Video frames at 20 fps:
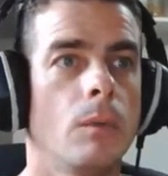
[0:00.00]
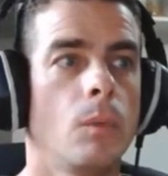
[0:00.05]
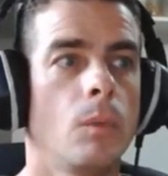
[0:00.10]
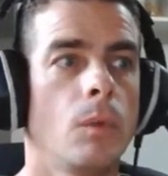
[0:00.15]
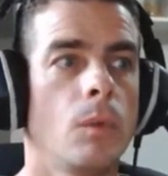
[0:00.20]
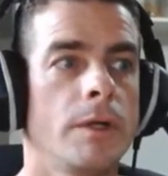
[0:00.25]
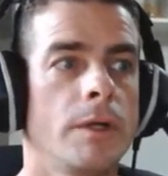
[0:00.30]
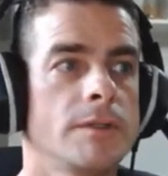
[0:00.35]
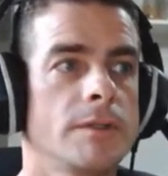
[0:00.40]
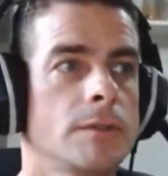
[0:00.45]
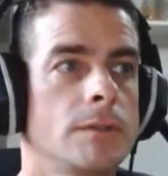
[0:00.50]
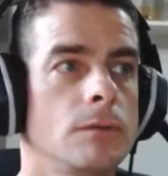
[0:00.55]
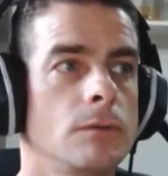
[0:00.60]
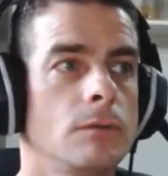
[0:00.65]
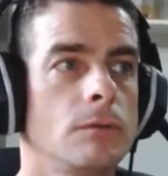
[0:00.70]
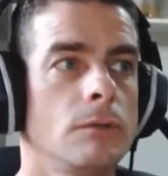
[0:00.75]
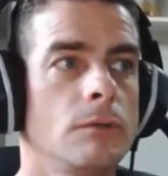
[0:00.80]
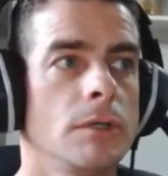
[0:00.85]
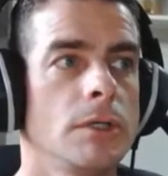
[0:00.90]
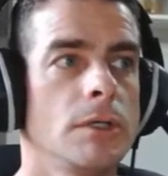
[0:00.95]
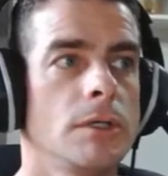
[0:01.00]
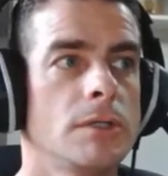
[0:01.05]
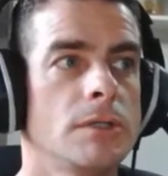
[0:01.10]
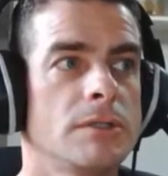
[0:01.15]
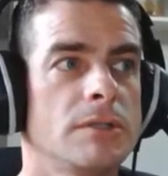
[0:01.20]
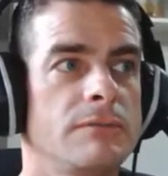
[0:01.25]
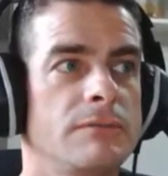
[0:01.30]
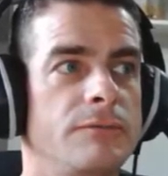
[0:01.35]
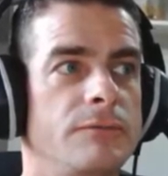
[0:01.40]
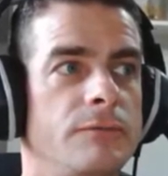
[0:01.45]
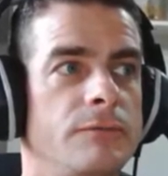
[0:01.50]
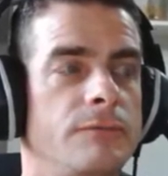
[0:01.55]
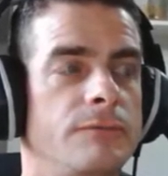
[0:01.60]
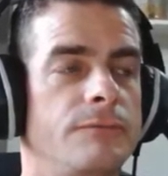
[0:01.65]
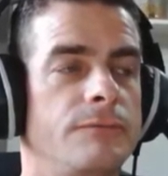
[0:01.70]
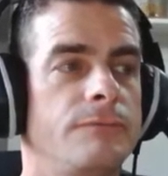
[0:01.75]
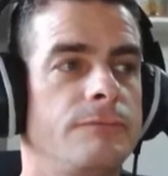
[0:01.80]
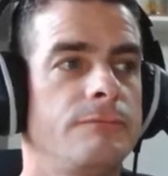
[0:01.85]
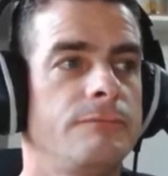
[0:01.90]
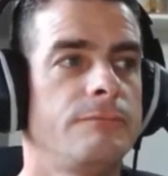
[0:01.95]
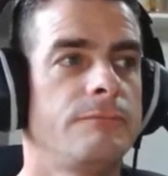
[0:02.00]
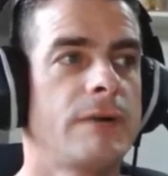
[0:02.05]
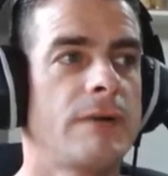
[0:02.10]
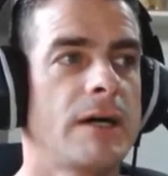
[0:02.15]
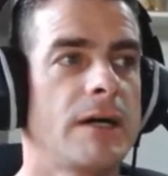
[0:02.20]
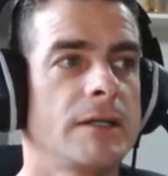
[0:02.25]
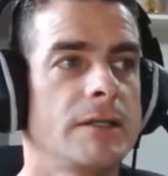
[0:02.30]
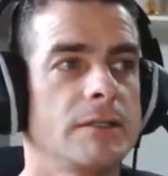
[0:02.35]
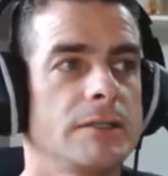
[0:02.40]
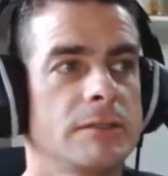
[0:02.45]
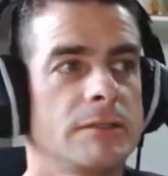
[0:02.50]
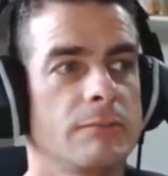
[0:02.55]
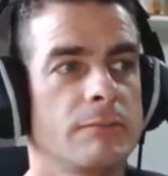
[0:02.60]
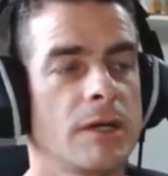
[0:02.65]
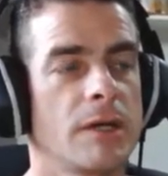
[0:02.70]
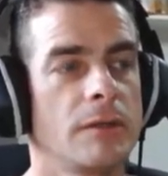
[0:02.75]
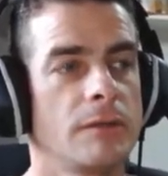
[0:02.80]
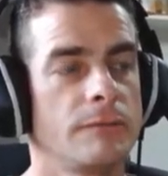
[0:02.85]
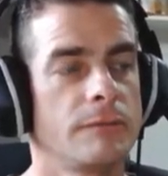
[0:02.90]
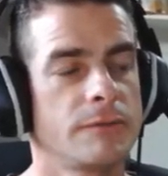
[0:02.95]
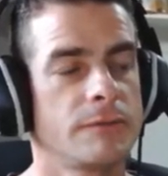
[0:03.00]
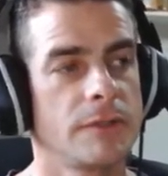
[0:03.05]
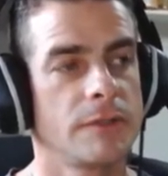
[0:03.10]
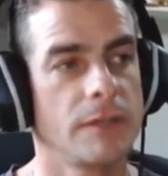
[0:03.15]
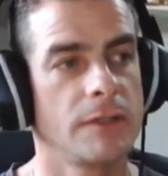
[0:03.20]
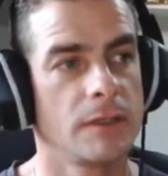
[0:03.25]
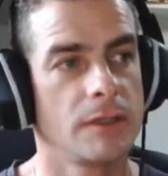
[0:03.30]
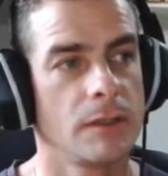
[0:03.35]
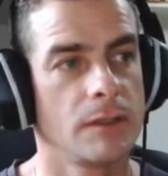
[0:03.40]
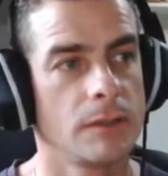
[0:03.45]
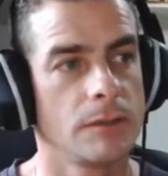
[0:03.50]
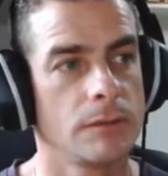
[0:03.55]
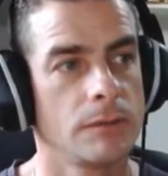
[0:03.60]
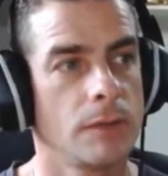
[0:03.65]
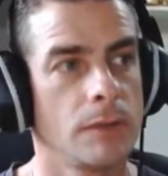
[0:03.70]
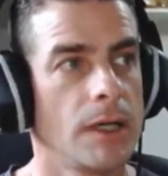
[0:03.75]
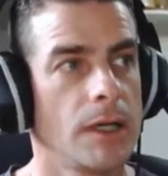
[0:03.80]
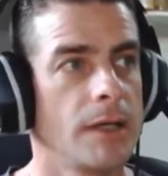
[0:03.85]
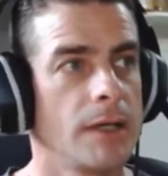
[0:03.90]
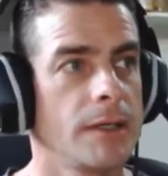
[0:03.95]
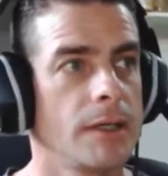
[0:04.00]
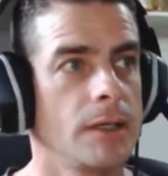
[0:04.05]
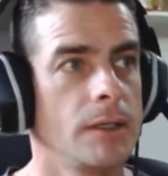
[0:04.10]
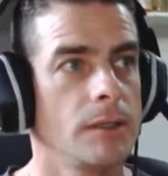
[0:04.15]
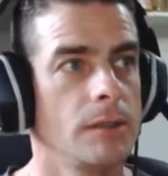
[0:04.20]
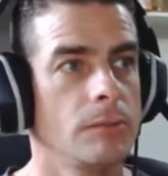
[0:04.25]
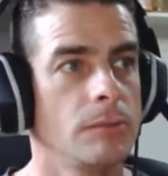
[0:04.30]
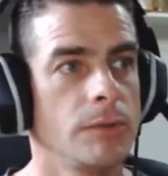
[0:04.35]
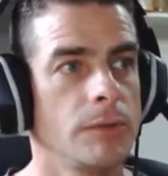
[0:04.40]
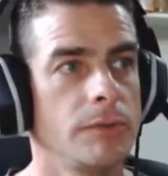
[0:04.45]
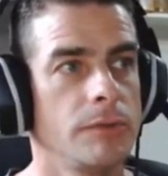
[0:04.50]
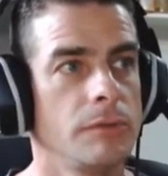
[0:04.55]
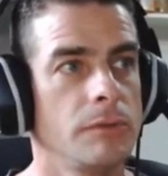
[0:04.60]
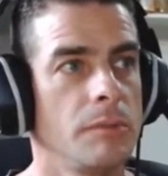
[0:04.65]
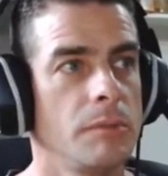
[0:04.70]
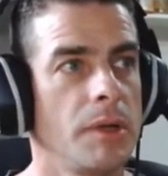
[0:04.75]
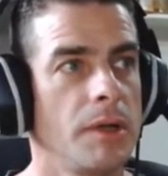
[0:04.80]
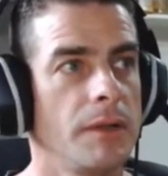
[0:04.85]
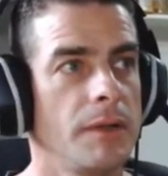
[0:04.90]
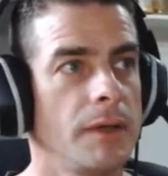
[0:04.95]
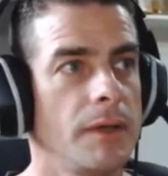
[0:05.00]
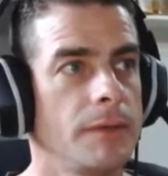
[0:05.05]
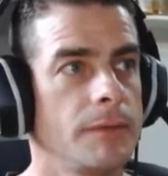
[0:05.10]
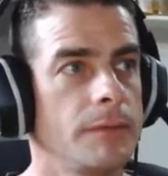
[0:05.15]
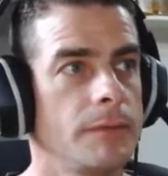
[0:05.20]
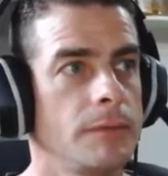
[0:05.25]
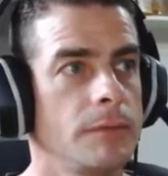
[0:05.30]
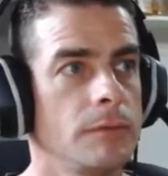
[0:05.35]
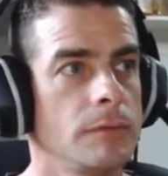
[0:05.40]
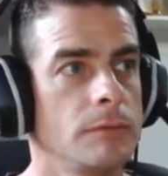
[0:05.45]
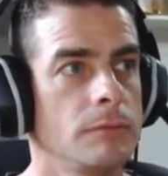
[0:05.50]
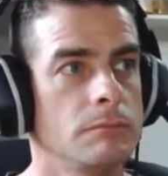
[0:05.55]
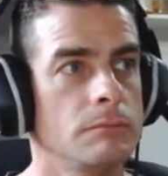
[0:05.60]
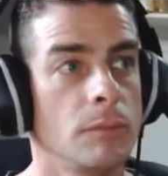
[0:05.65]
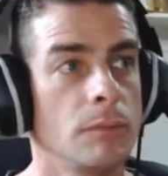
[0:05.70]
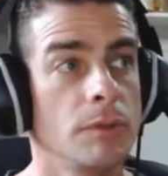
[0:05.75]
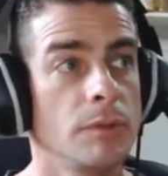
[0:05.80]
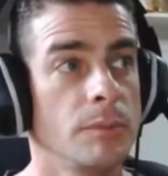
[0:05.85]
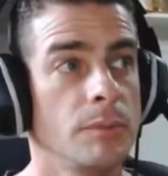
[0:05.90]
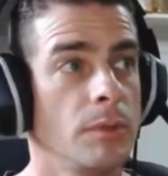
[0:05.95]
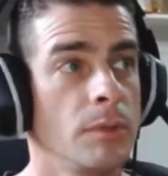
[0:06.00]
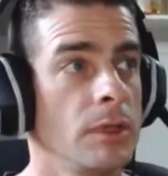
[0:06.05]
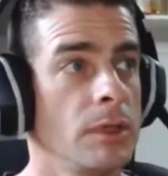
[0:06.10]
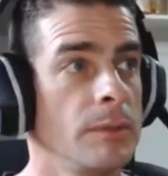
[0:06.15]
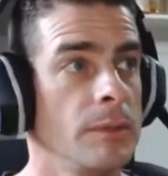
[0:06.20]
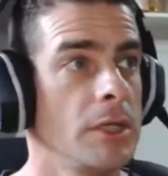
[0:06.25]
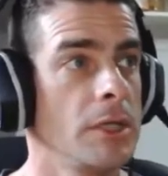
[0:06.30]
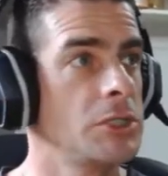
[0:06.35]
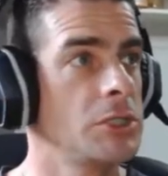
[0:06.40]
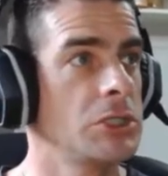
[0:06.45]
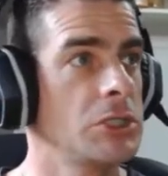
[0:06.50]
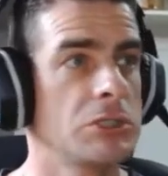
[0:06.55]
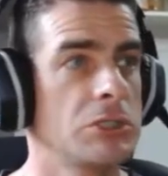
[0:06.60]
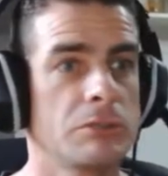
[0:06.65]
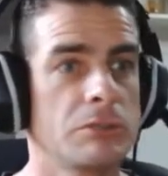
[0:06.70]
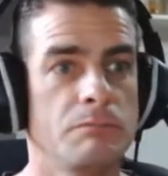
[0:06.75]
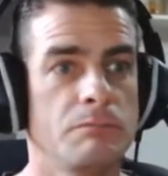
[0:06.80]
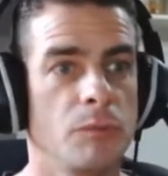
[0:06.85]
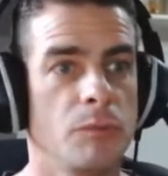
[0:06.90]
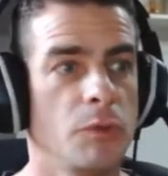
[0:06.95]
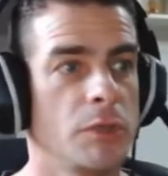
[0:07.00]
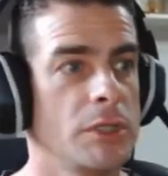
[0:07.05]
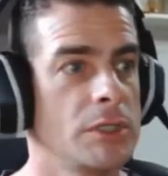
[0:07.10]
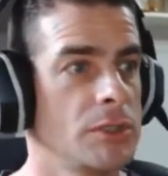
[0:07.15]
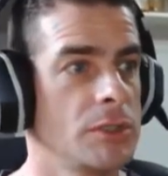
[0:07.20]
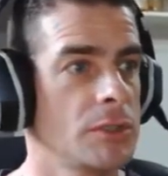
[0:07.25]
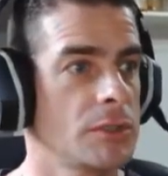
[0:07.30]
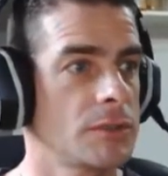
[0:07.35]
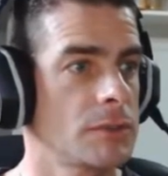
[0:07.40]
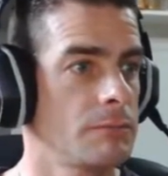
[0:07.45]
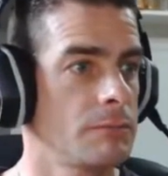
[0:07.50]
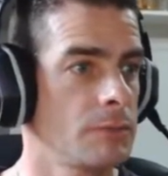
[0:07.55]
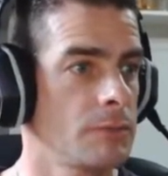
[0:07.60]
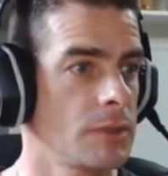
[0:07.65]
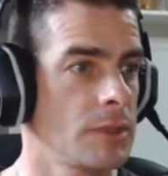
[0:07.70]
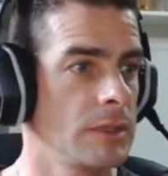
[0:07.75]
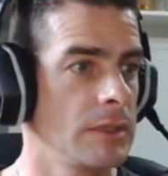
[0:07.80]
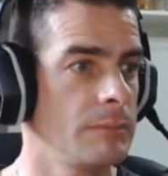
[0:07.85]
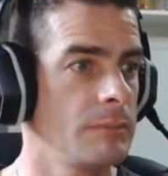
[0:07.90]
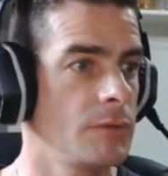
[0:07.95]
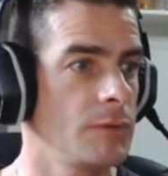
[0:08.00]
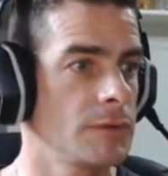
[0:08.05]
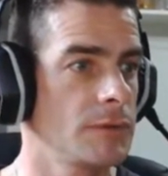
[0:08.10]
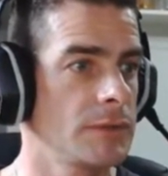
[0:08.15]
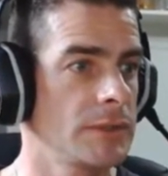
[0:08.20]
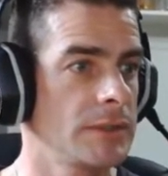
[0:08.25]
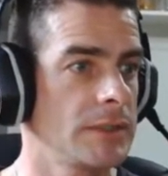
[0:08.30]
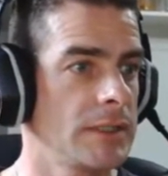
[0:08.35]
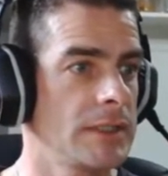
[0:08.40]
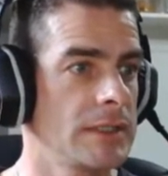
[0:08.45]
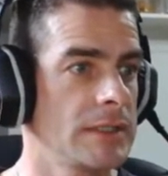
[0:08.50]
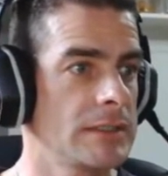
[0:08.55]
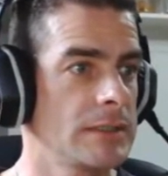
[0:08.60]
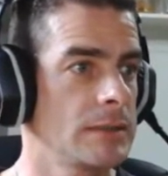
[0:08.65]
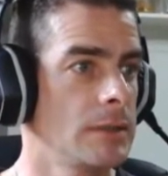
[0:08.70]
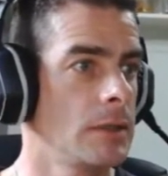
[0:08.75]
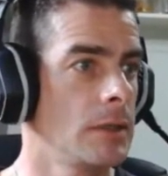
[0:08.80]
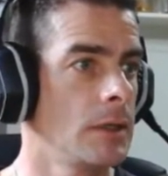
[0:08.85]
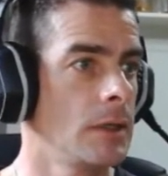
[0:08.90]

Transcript: What is cool is if you find some kind of setting that you like and you want to apply that to multiple images, you can just keep your settings